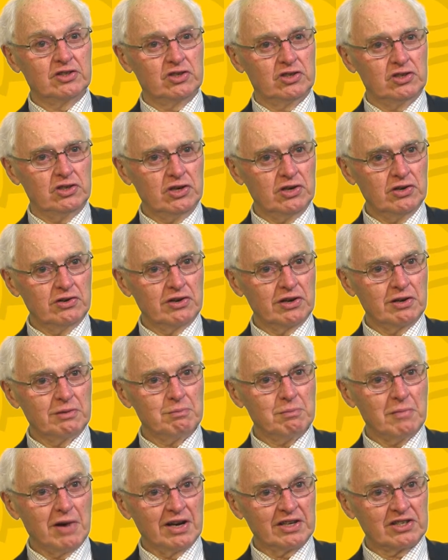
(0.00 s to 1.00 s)
during
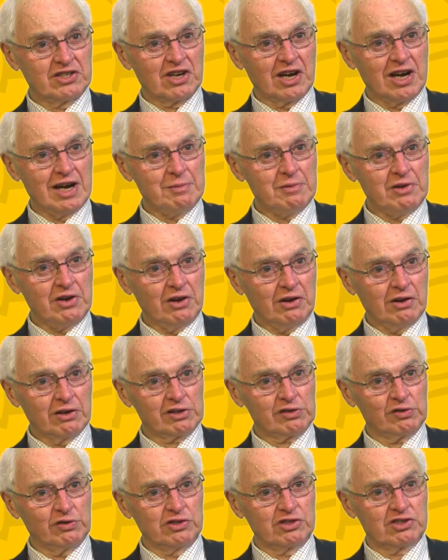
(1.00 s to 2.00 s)
my time in
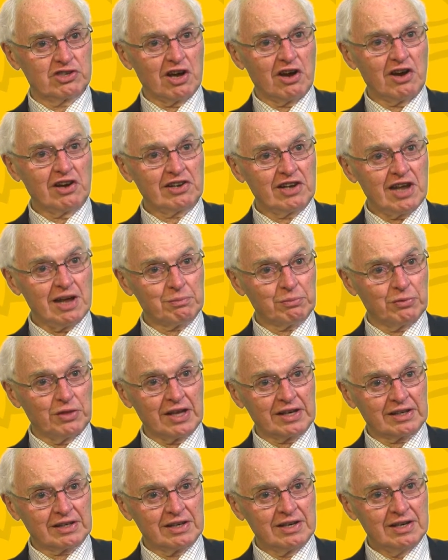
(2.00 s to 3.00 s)
Oxford. So I'd kept
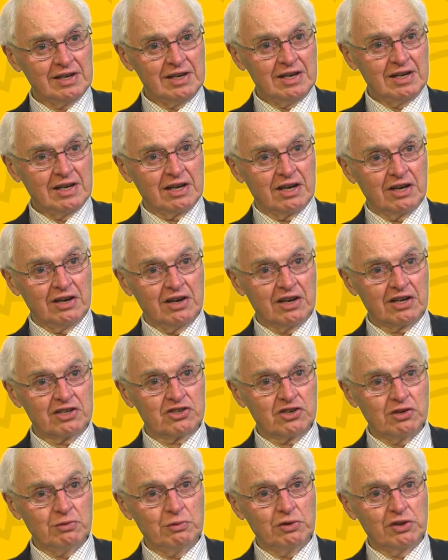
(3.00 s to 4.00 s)
that
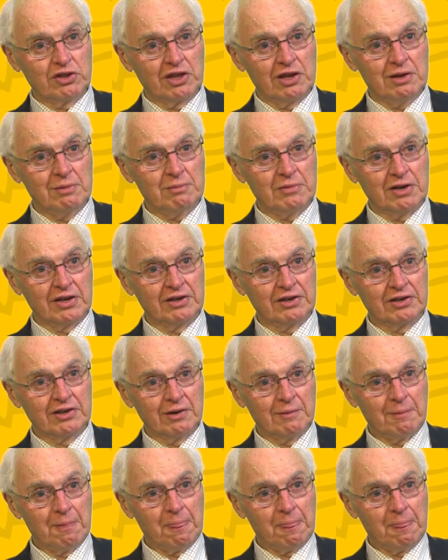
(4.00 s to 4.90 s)
connection with him, and